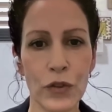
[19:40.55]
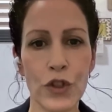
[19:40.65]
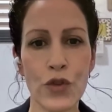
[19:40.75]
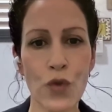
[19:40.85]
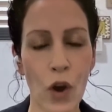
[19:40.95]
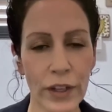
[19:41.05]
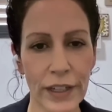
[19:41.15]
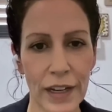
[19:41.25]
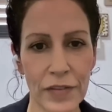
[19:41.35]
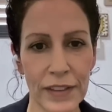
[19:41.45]
or strong
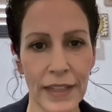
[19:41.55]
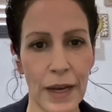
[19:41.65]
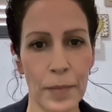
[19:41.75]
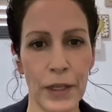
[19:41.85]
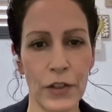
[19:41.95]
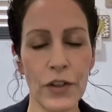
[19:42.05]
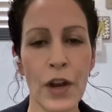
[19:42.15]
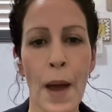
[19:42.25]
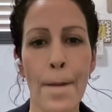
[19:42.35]
enough in that matter.